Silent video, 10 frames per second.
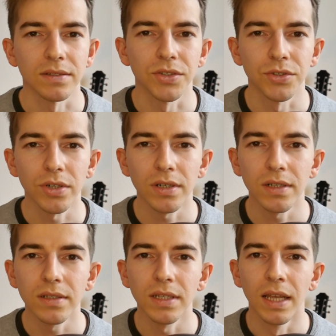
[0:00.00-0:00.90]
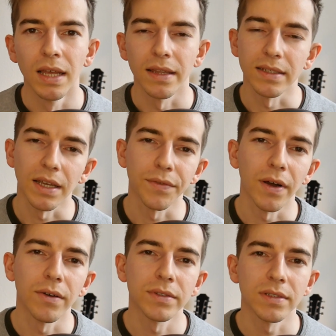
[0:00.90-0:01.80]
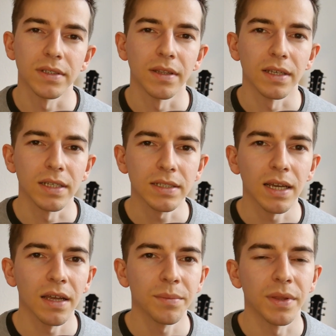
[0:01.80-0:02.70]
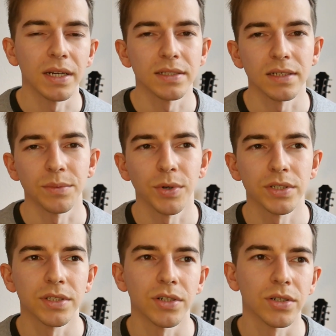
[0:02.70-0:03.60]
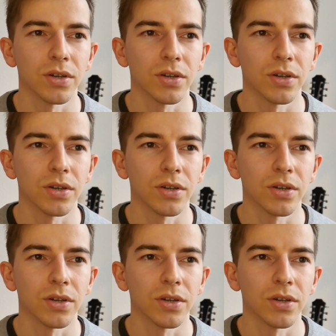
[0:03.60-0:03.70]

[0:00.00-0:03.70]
tutorial that I found in the GitHub. There's a repository